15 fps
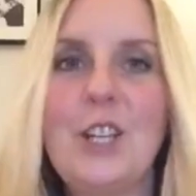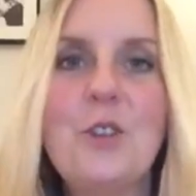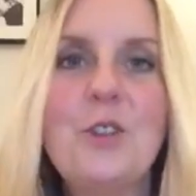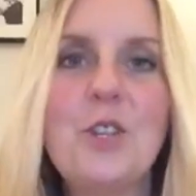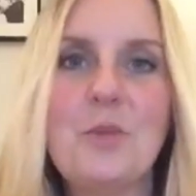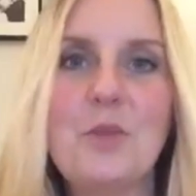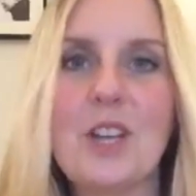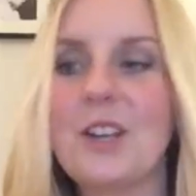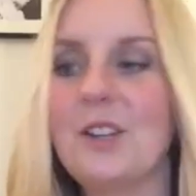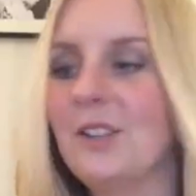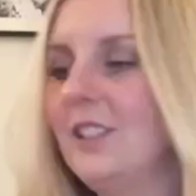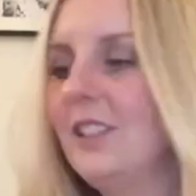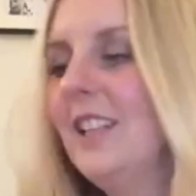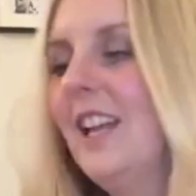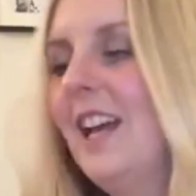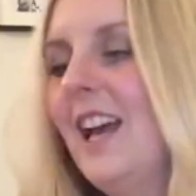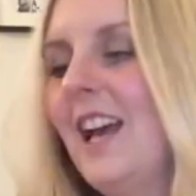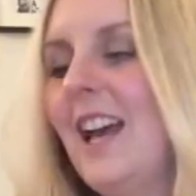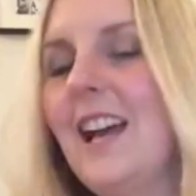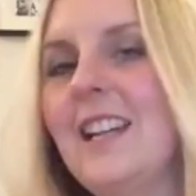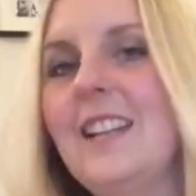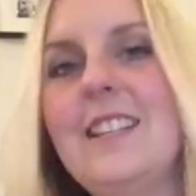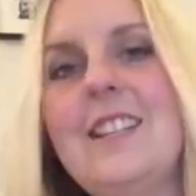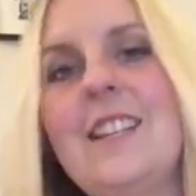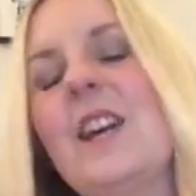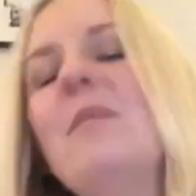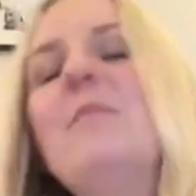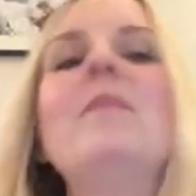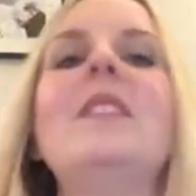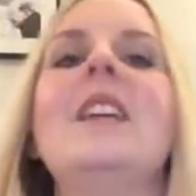a YouTube channel and
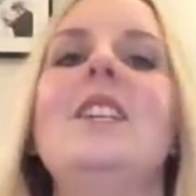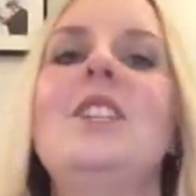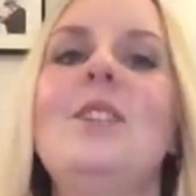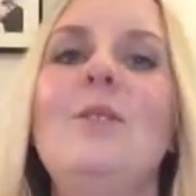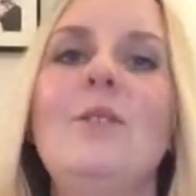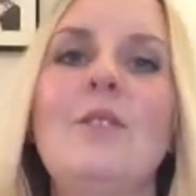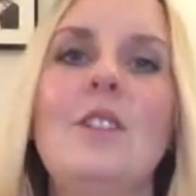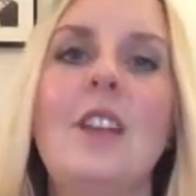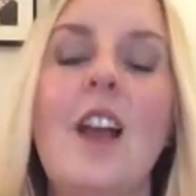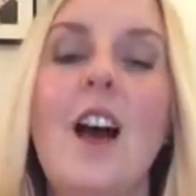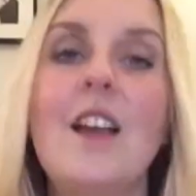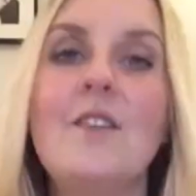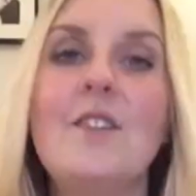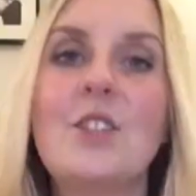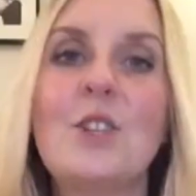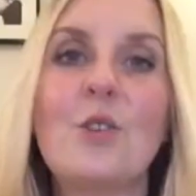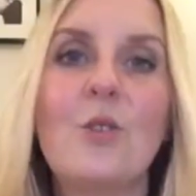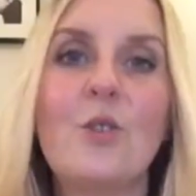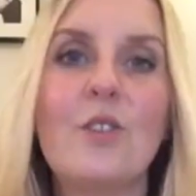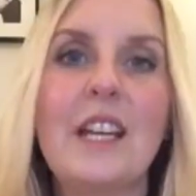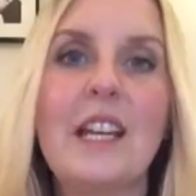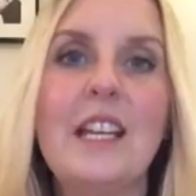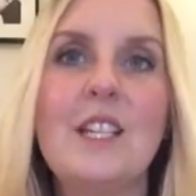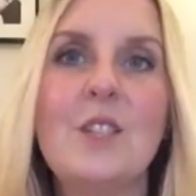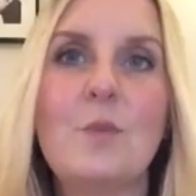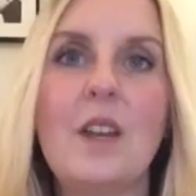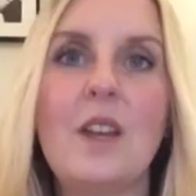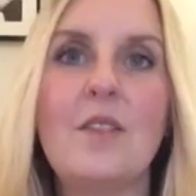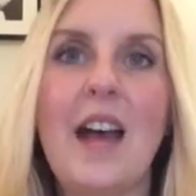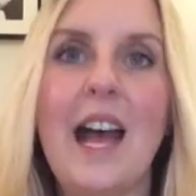um, they do live stories.
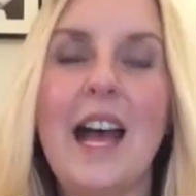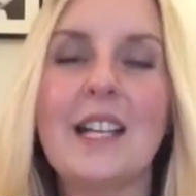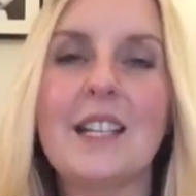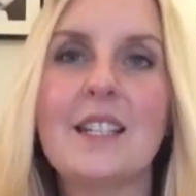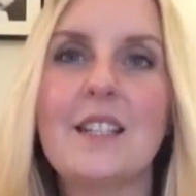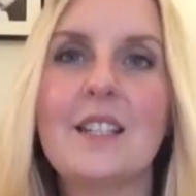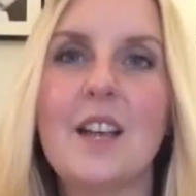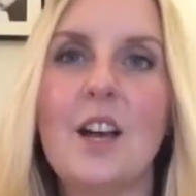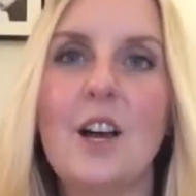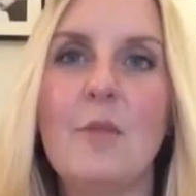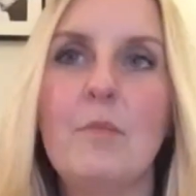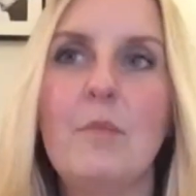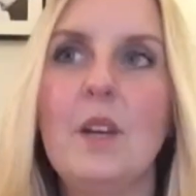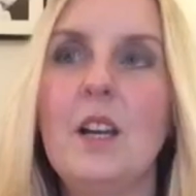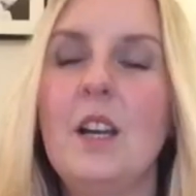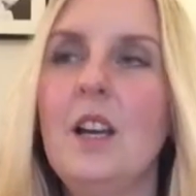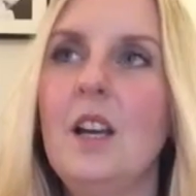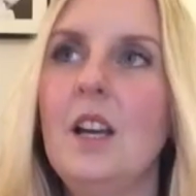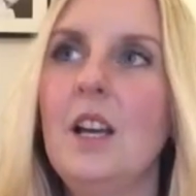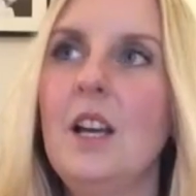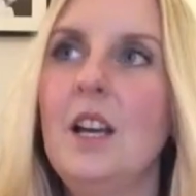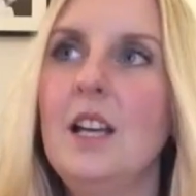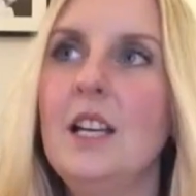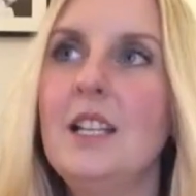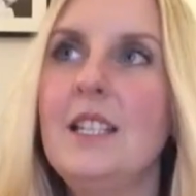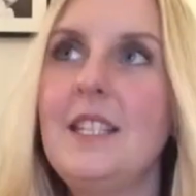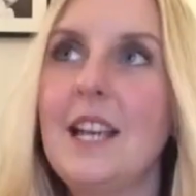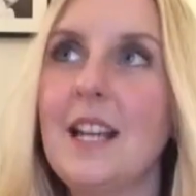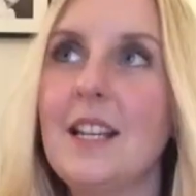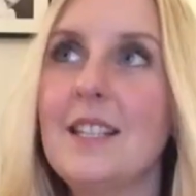We have had some
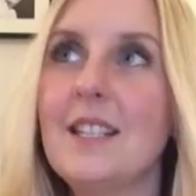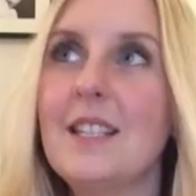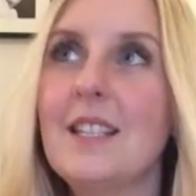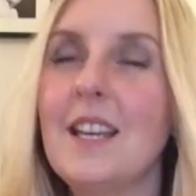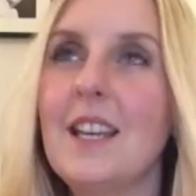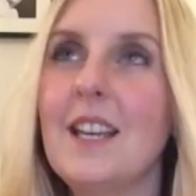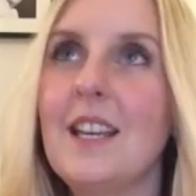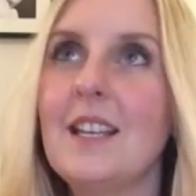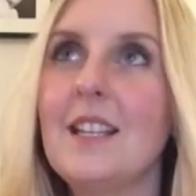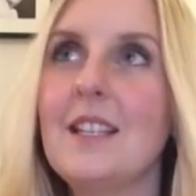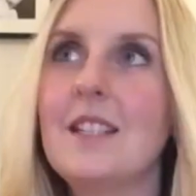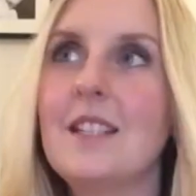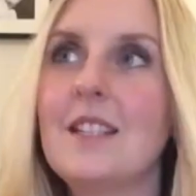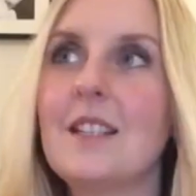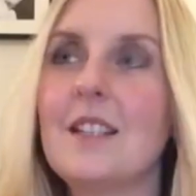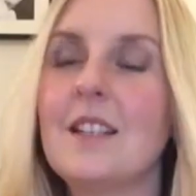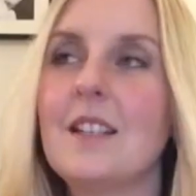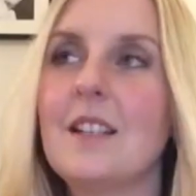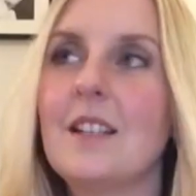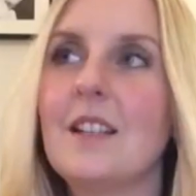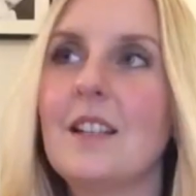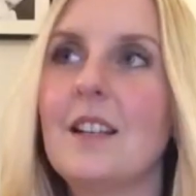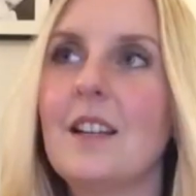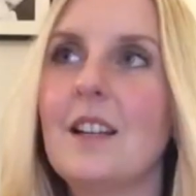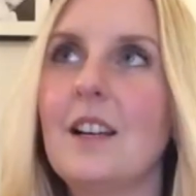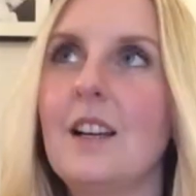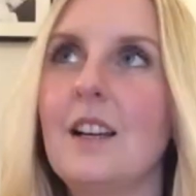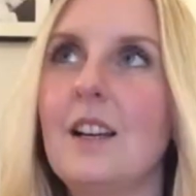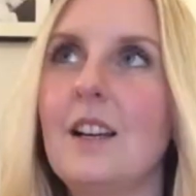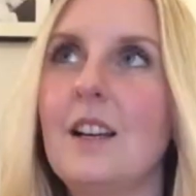dances. Uh,
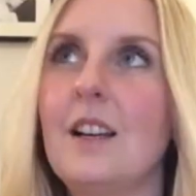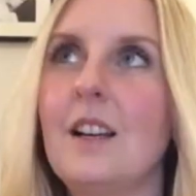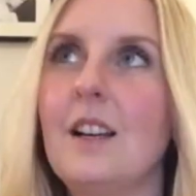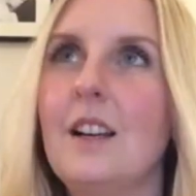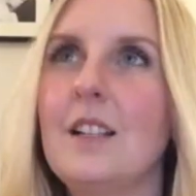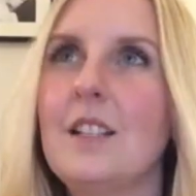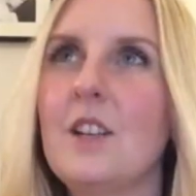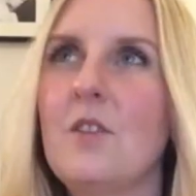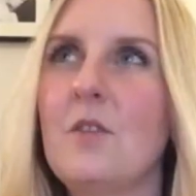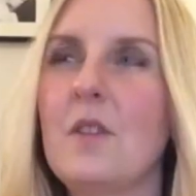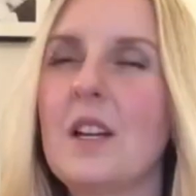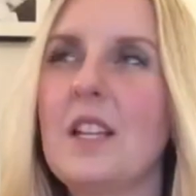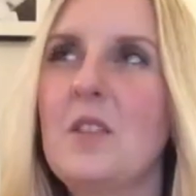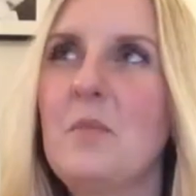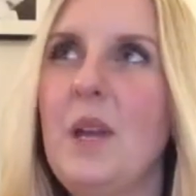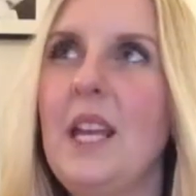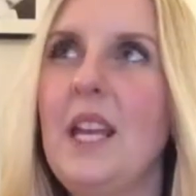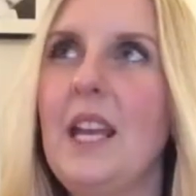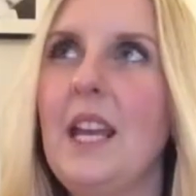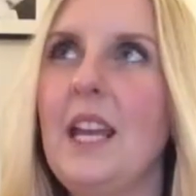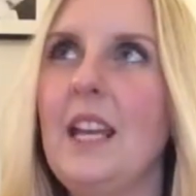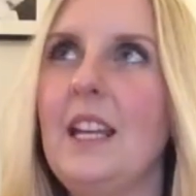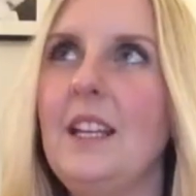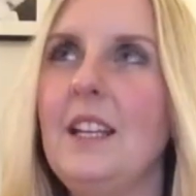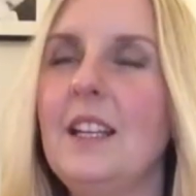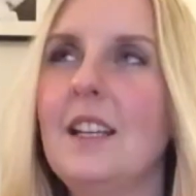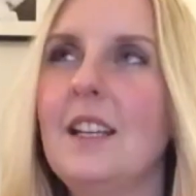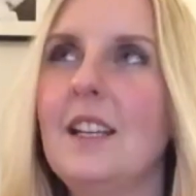I don't know if we've had any PE.